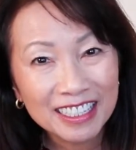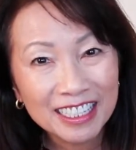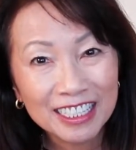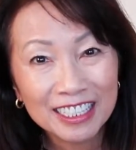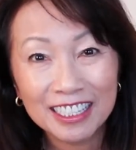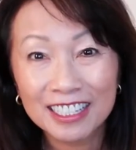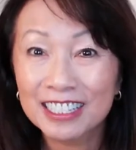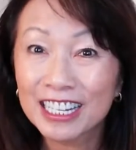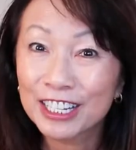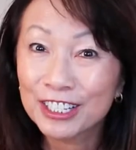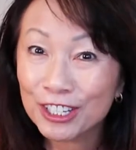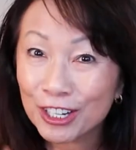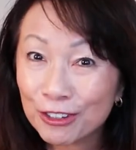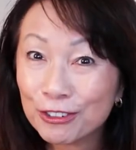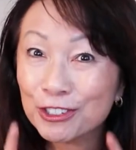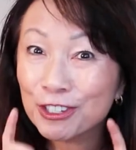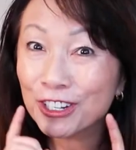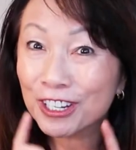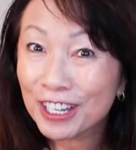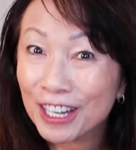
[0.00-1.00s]
Because I know
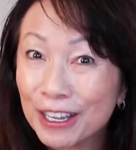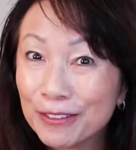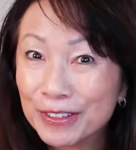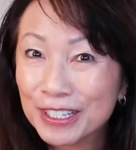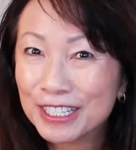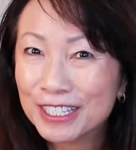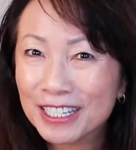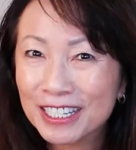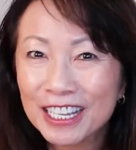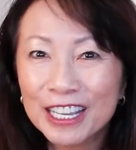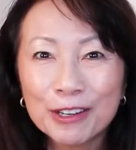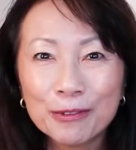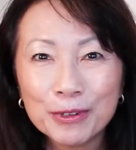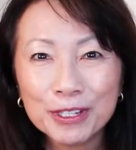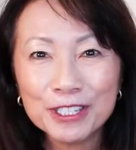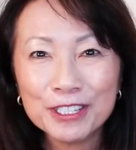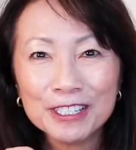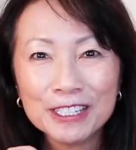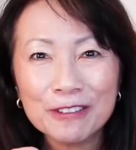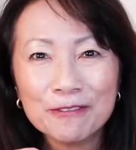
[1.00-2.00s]
you love it
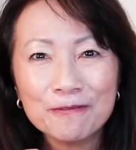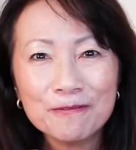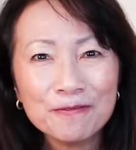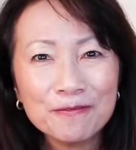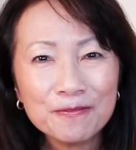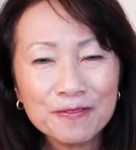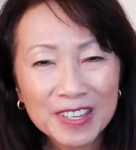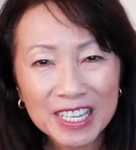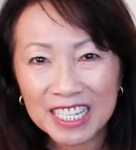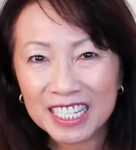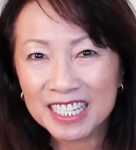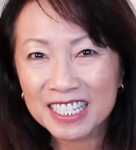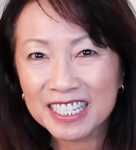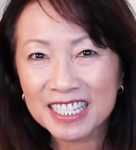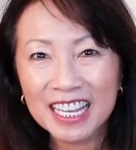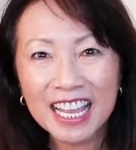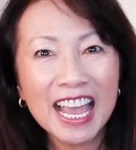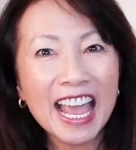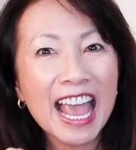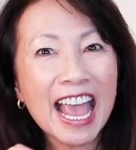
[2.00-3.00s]
when you can
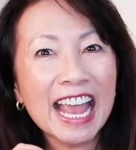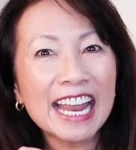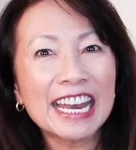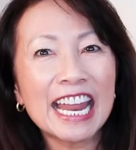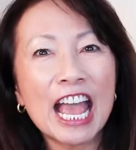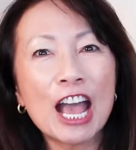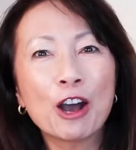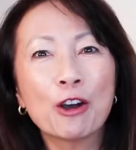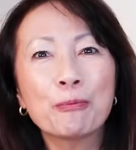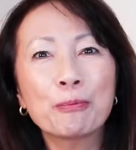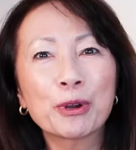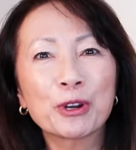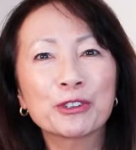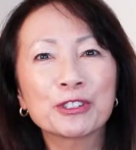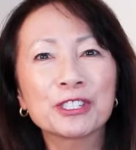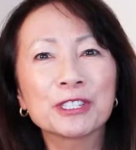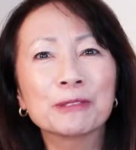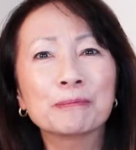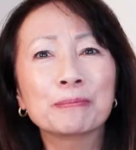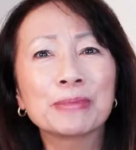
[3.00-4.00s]
fix and help her
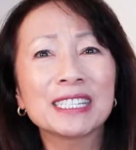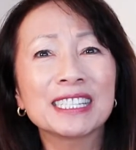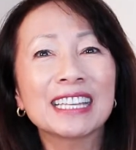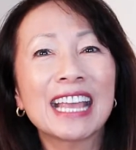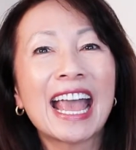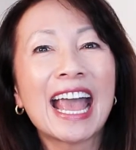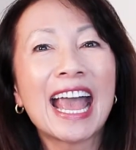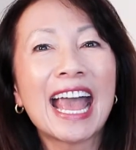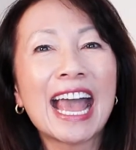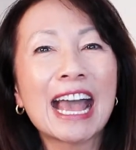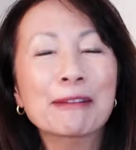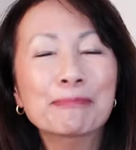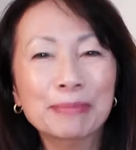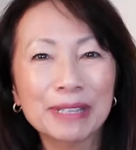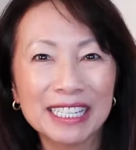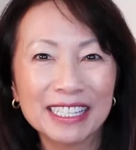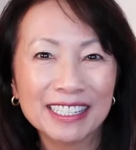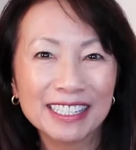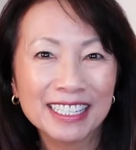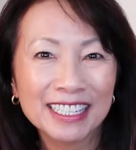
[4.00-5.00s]
to be
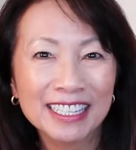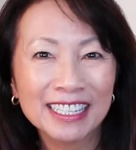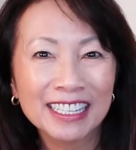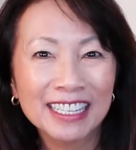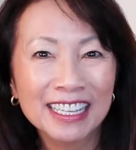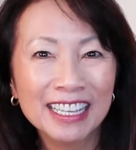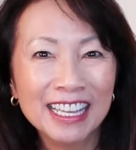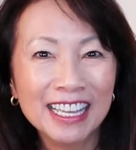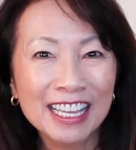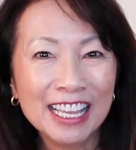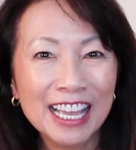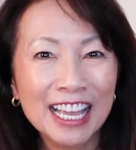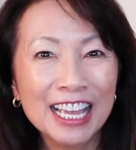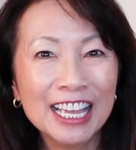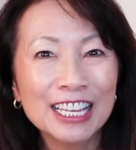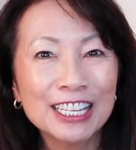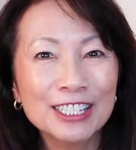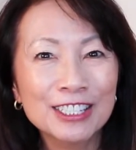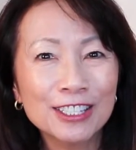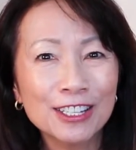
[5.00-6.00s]
happy.
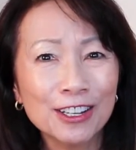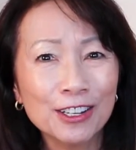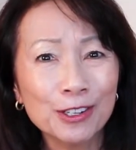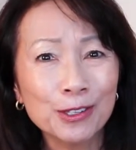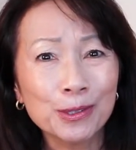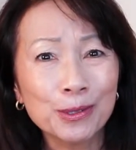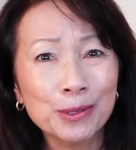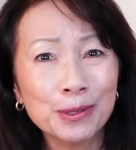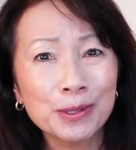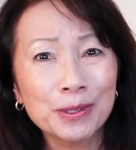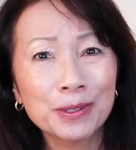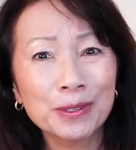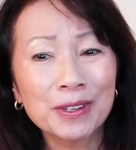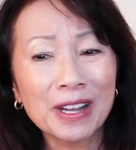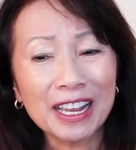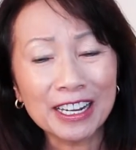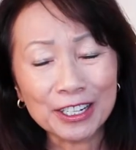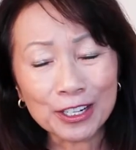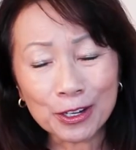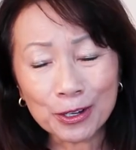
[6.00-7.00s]
So
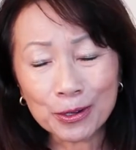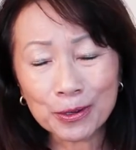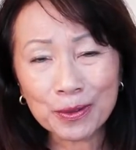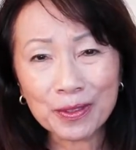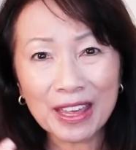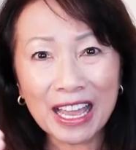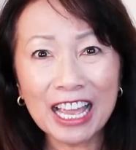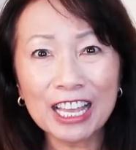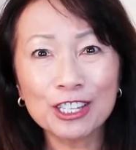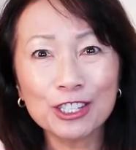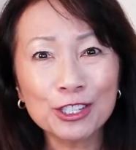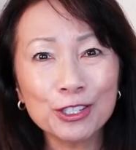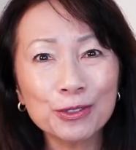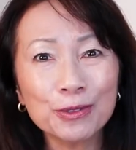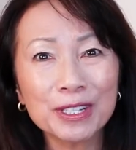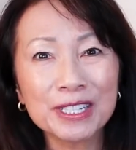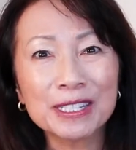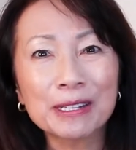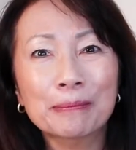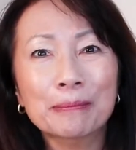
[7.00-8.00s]
I know that you
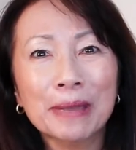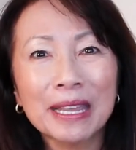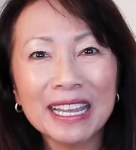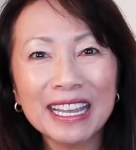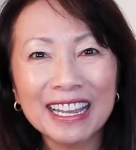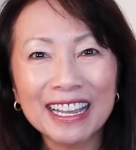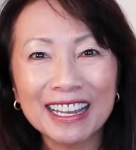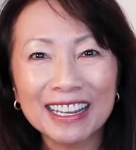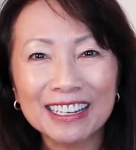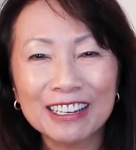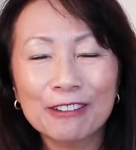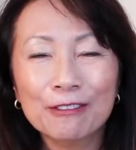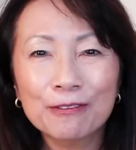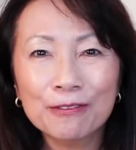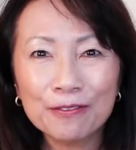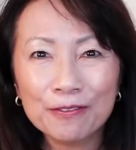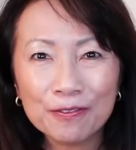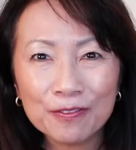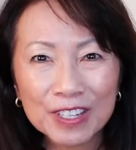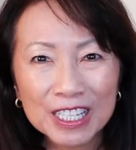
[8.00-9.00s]
as a man
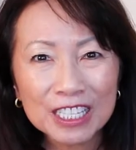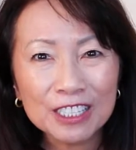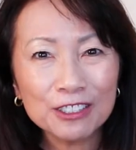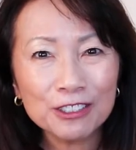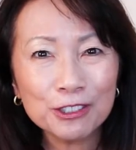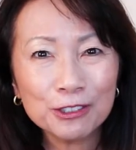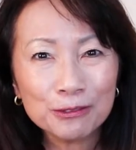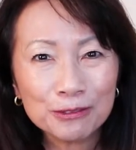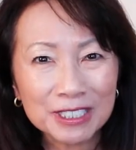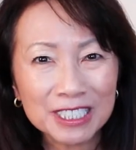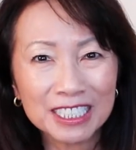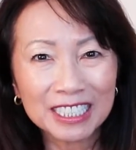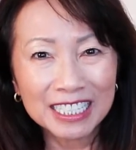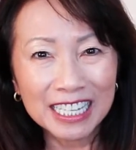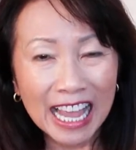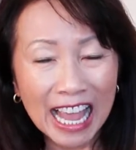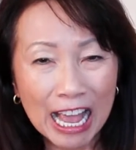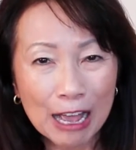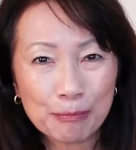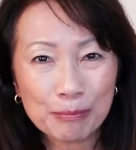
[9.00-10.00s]
feel really
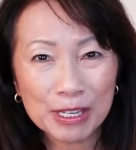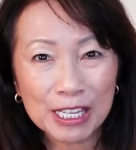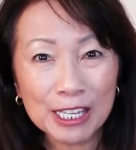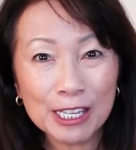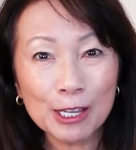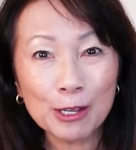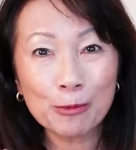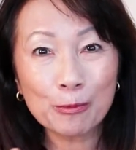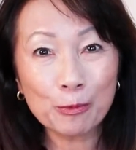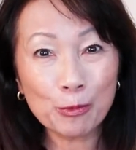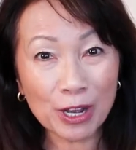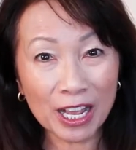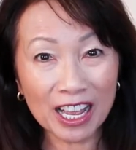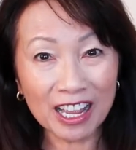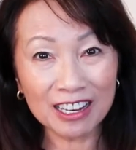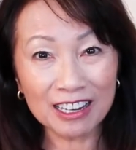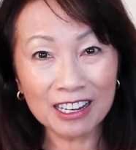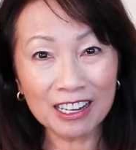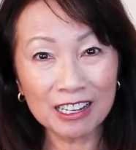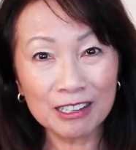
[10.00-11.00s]
happy
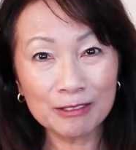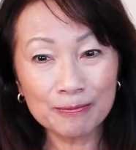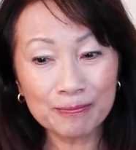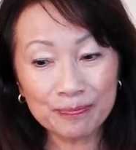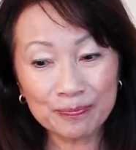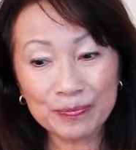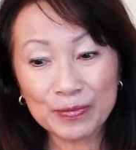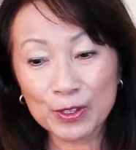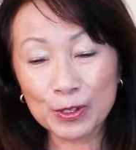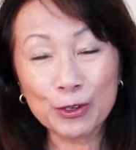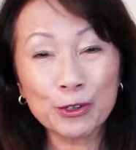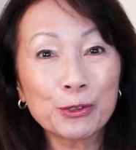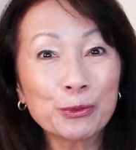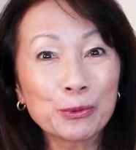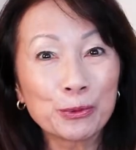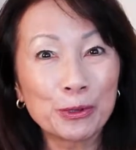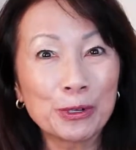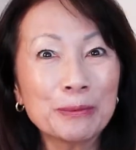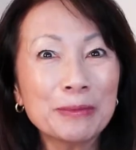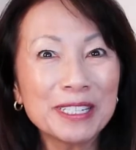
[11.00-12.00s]
when your
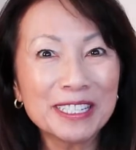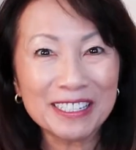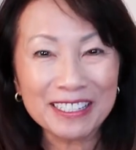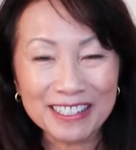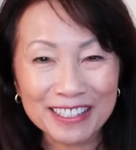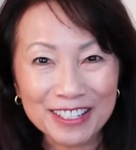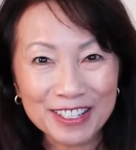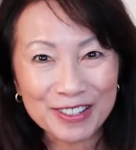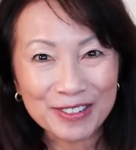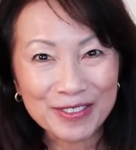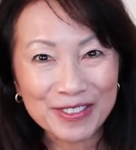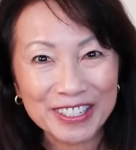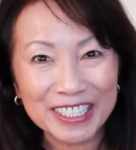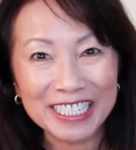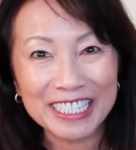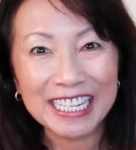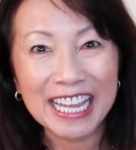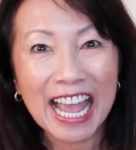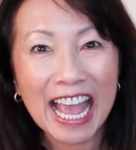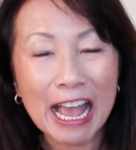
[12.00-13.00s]
woman is
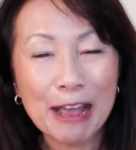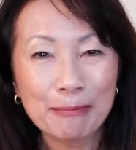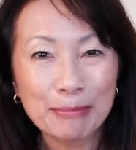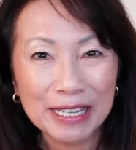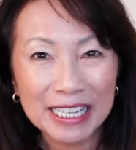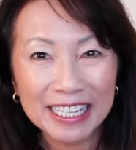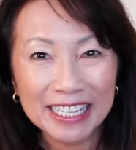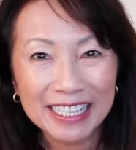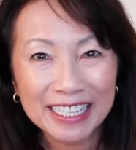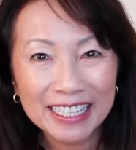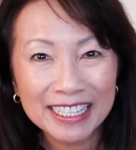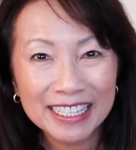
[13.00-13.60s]
really happy.